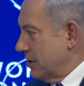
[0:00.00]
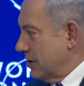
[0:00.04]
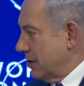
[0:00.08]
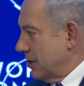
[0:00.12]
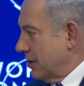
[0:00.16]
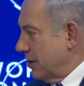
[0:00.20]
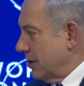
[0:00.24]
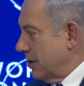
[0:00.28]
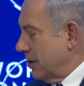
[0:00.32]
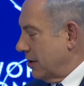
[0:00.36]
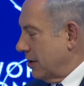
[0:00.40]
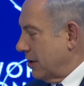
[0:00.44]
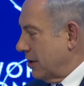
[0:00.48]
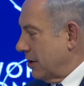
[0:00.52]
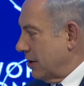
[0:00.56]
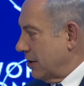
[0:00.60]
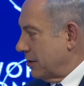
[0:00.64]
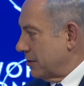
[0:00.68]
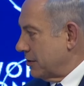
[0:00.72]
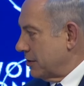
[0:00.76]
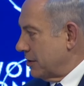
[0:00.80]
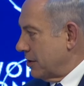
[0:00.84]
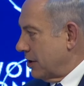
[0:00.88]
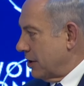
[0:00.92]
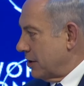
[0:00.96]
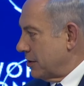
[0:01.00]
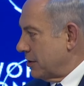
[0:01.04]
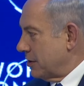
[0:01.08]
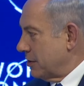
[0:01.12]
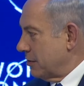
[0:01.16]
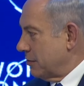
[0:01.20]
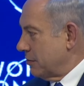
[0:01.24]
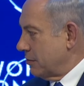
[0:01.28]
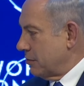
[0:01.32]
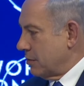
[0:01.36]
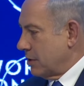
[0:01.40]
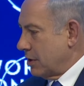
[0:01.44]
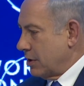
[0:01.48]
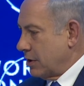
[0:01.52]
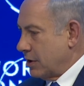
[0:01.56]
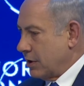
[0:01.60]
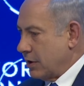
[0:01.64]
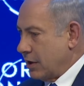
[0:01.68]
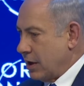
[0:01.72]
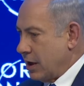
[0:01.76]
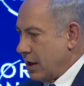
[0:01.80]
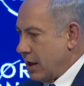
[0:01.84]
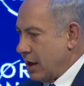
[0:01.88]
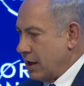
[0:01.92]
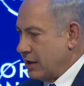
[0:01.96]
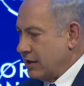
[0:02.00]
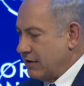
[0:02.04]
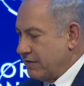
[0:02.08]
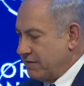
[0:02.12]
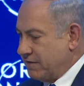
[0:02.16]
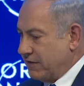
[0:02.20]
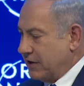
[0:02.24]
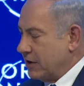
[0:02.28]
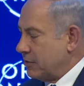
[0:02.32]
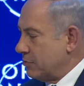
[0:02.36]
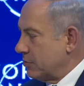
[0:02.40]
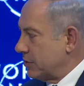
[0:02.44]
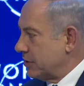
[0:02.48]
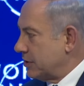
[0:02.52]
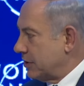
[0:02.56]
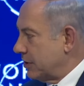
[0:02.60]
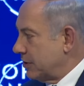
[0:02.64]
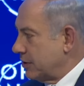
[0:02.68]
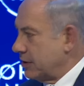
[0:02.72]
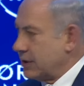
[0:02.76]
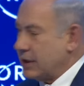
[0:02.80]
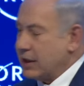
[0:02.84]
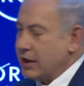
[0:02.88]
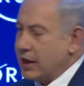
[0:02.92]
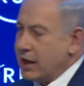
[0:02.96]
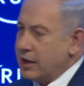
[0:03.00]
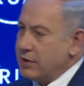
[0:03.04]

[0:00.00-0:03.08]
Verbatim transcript: uh, on, on, uh, and defeat modernity.